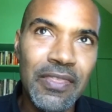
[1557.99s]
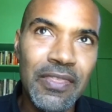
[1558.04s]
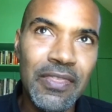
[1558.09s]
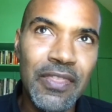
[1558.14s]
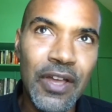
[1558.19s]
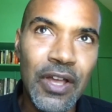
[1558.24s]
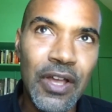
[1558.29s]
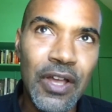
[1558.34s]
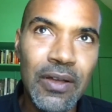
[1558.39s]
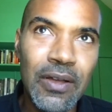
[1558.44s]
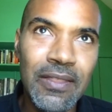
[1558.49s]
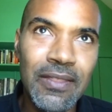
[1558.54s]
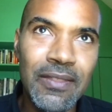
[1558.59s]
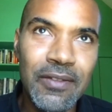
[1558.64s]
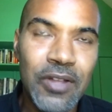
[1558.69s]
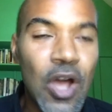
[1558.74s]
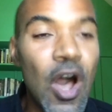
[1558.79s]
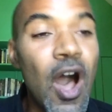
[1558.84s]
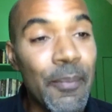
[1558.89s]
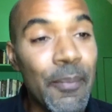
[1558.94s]
the
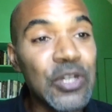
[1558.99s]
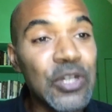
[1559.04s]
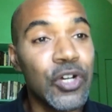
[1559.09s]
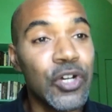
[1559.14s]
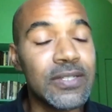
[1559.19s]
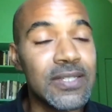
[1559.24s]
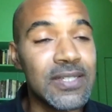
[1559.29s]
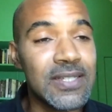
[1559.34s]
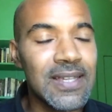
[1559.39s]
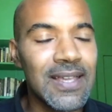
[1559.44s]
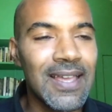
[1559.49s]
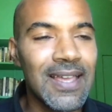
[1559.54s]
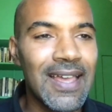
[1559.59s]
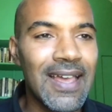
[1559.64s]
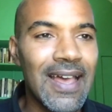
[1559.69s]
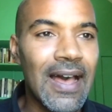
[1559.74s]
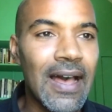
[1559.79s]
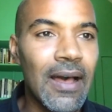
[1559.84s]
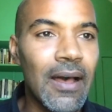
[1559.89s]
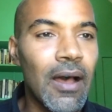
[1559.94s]
common goods
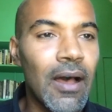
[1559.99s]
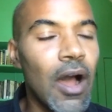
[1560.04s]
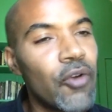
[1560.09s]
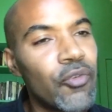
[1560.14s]
uh,